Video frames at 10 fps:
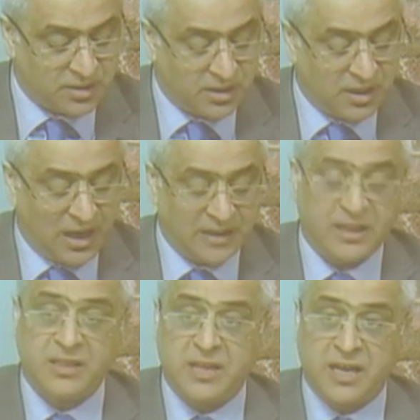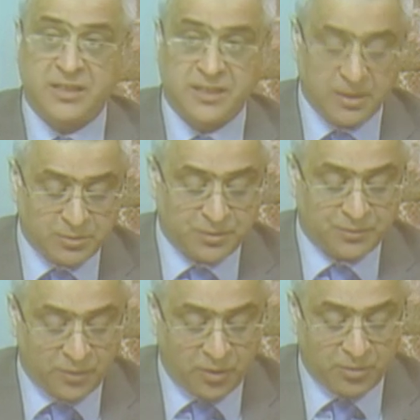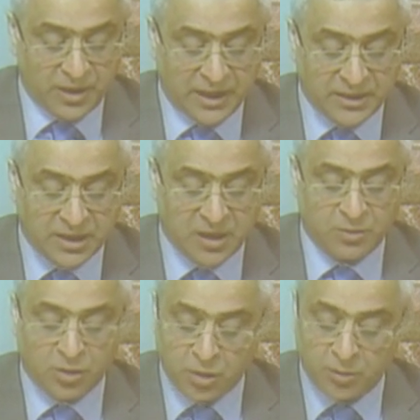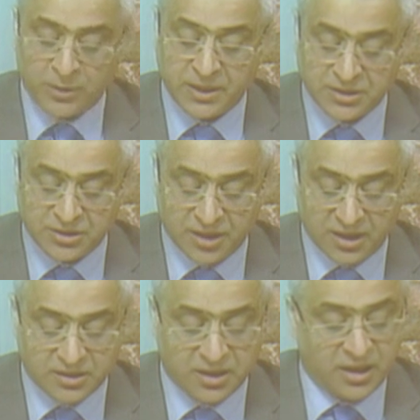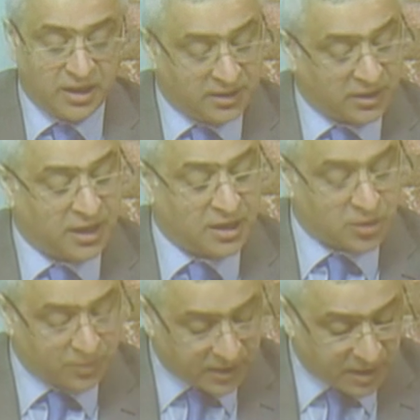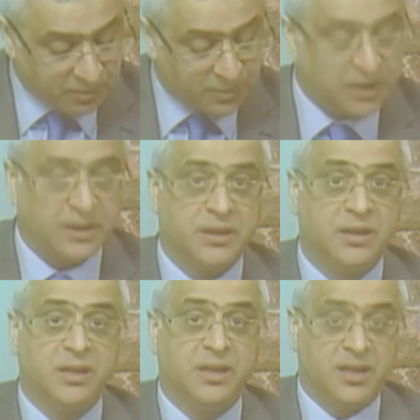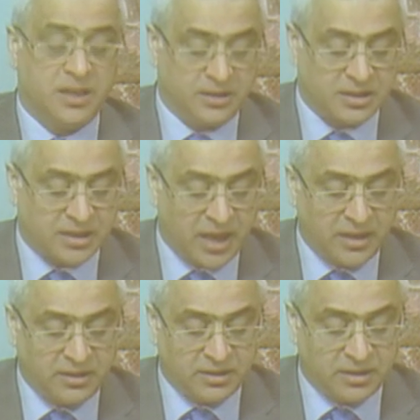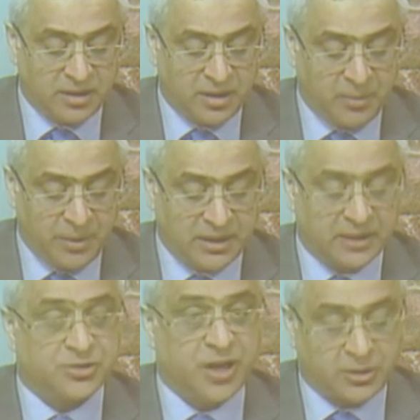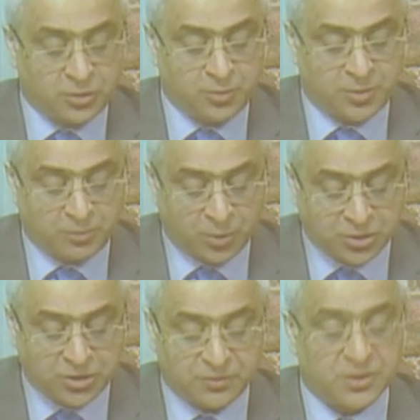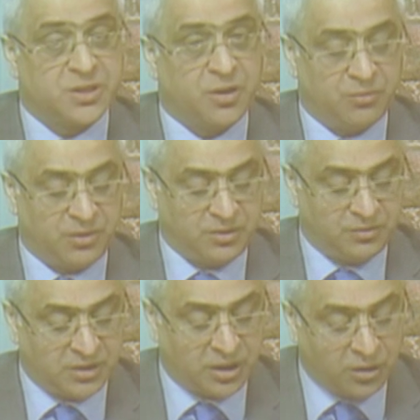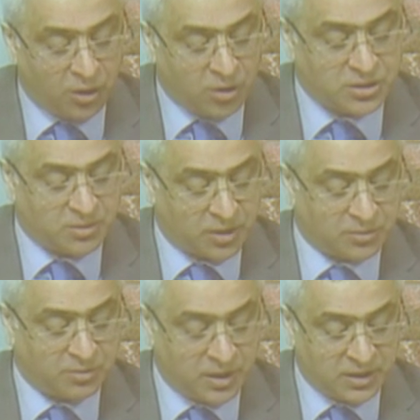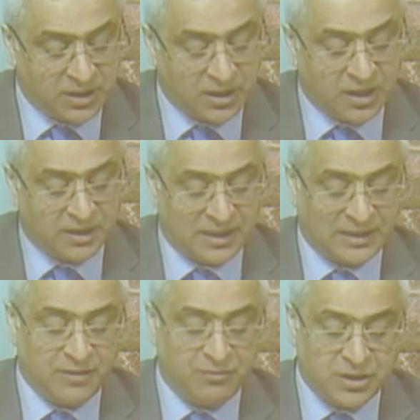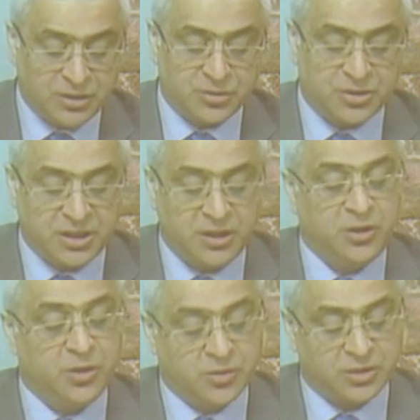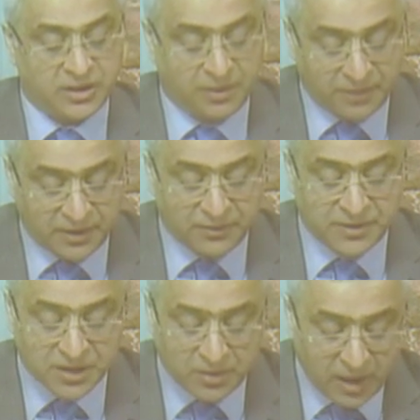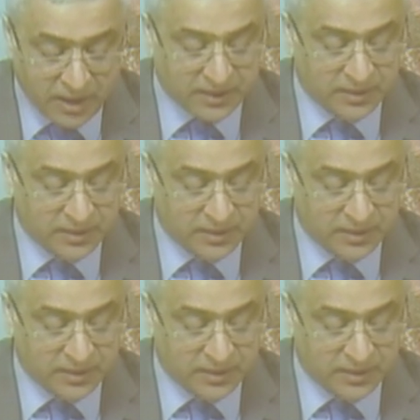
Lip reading: and thus exempt from income or corporation tax in the case of a company. This can be an attractive proposition for someone with a large amount of money that they wish to see used in a beneficial manner.